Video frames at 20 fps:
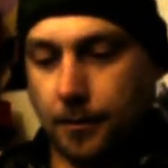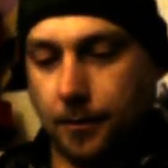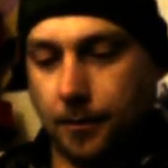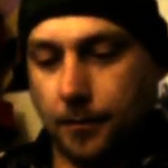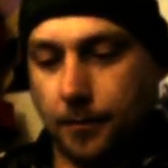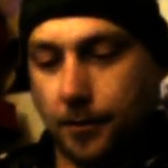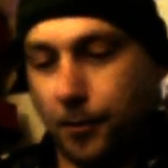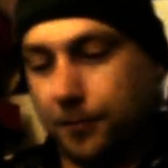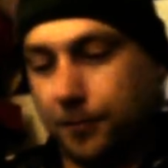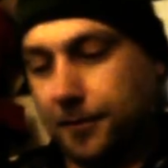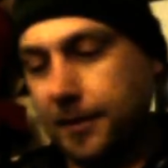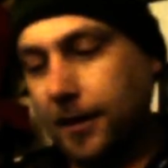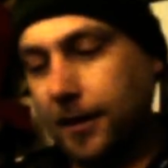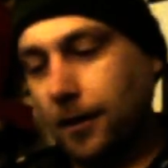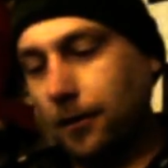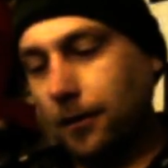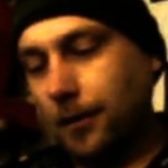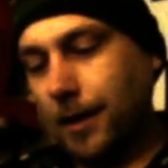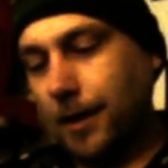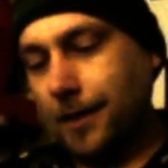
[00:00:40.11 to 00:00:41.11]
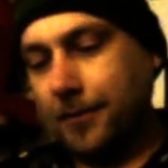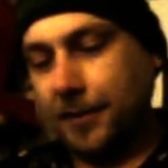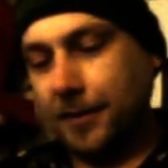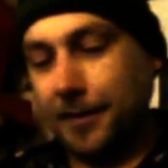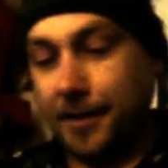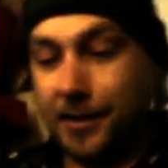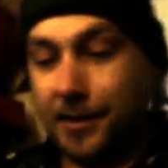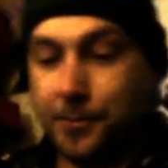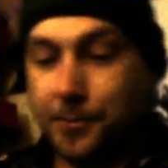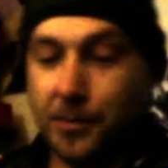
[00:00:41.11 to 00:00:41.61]
Goes to Carol having
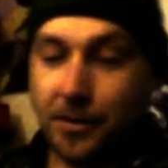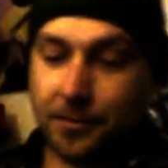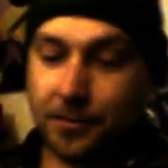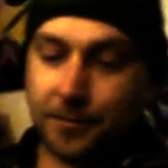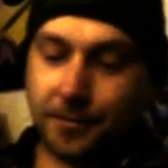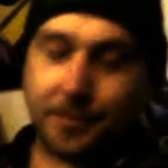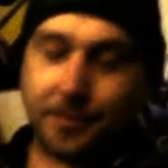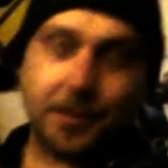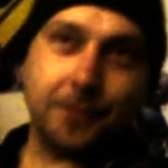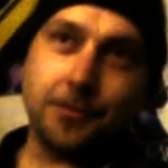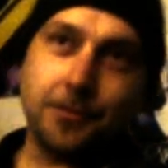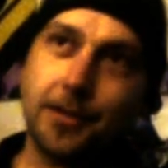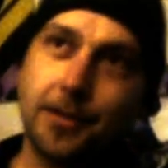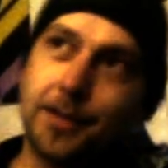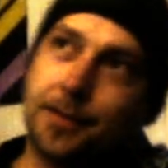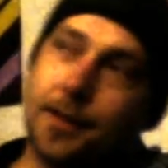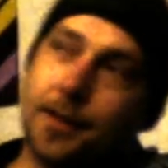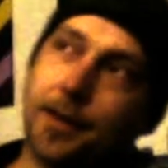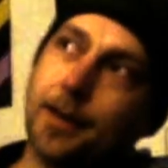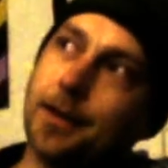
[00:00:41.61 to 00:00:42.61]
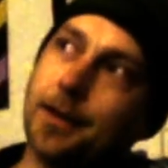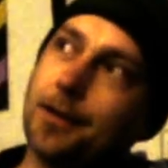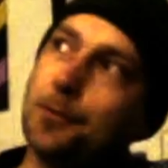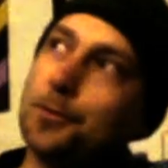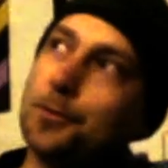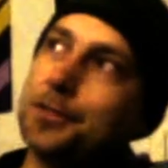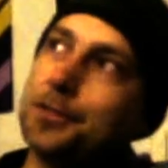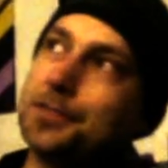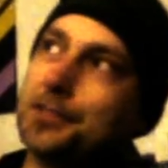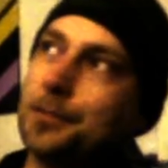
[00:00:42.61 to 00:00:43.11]
nightmares and stuff like that,
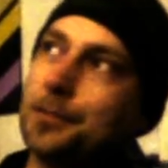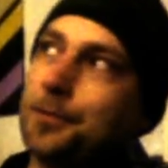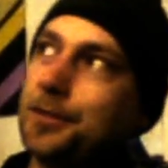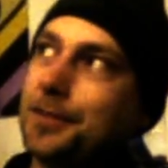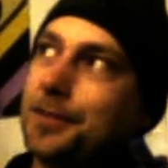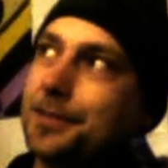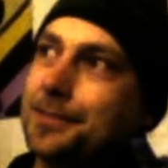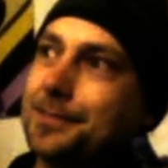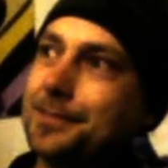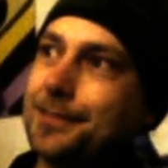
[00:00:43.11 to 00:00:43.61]
which I mean,